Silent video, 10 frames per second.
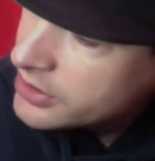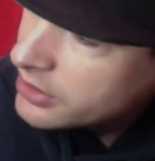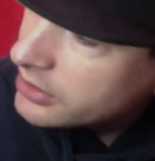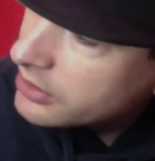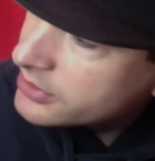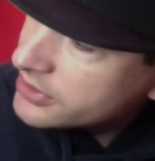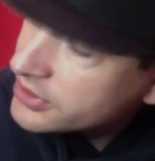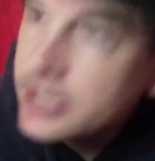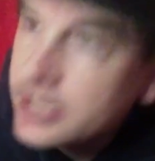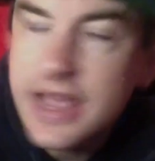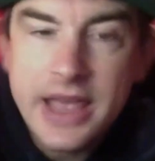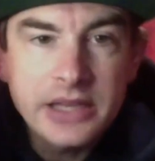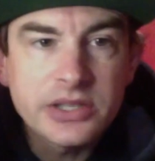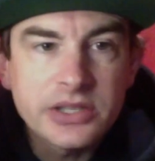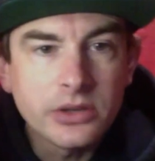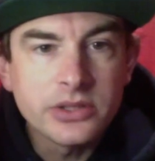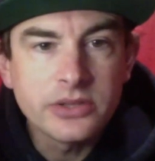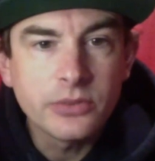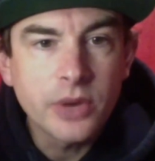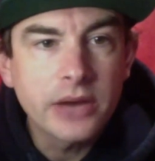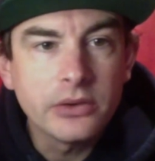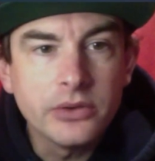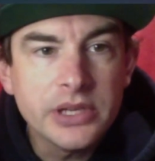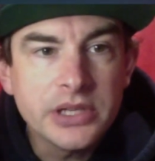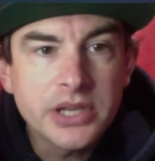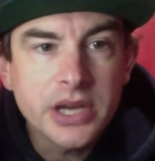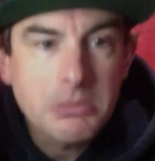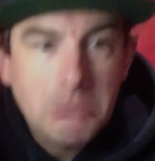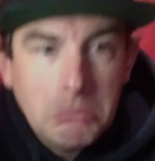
I can't see any signs of wear on these yet.